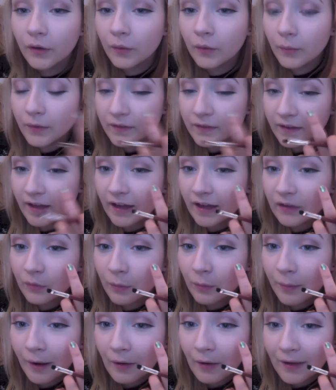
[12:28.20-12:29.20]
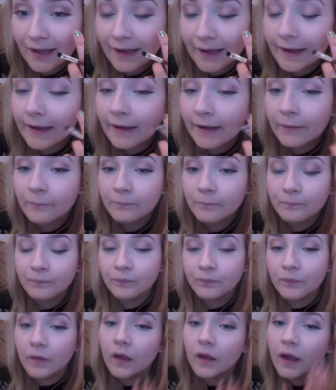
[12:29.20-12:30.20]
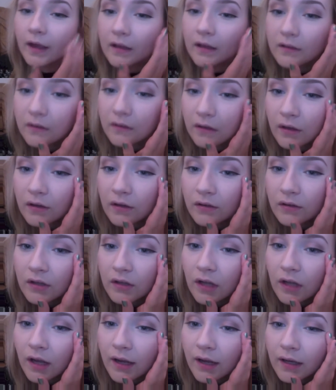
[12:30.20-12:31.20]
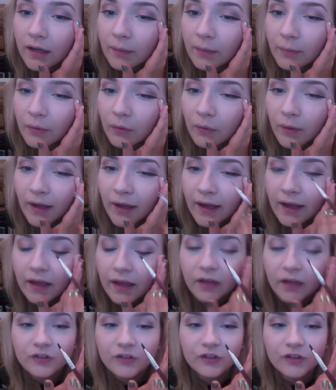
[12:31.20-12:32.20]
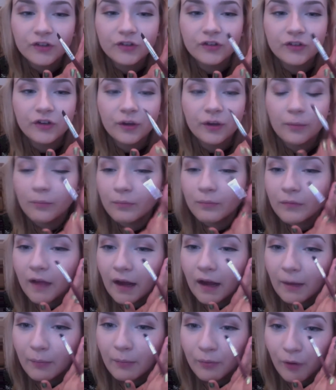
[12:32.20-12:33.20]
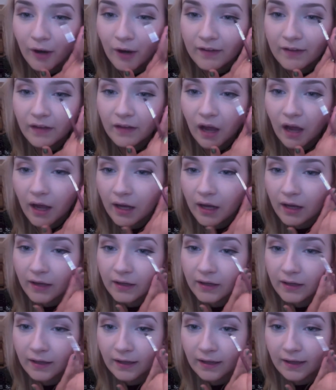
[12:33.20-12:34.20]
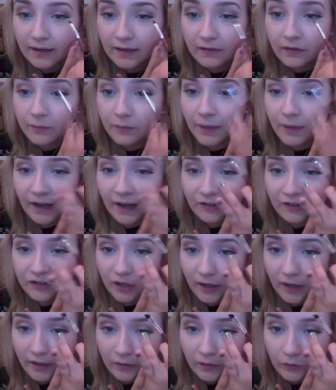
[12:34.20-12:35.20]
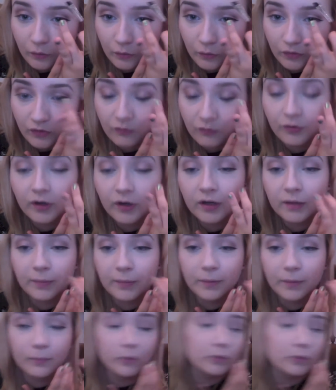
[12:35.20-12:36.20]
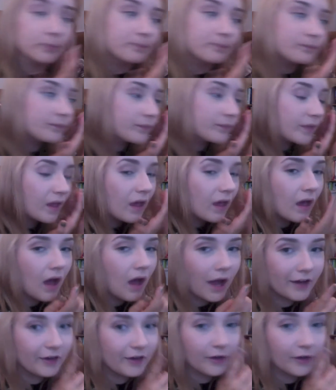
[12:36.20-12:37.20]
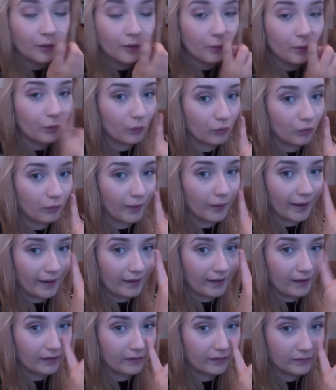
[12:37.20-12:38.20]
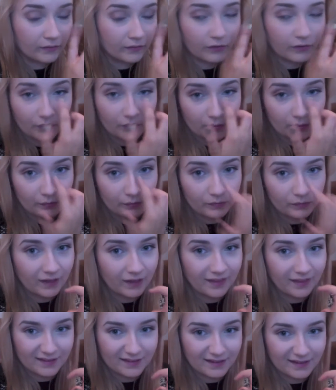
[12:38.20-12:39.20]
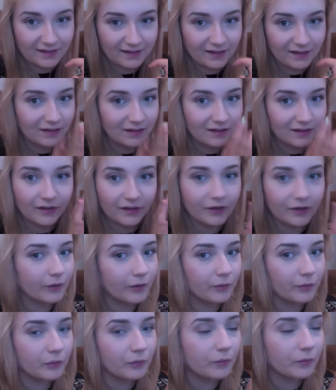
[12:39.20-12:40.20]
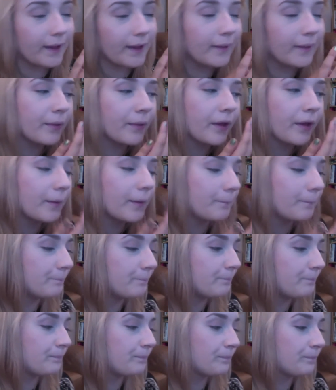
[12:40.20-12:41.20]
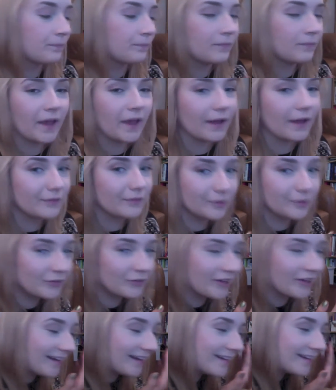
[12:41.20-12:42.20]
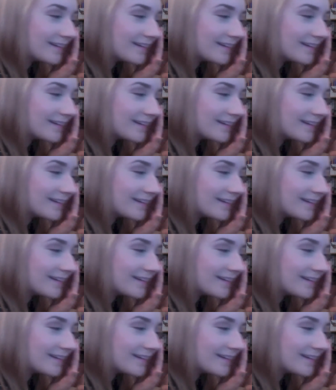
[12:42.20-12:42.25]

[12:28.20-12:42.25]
once I get to about here, I can slightly pull here and just kind of press the eyeliner into my lash line towards the front a bit more. I don't go all the way to like the tear duct, I don't go all the way, but yeah, you'll see.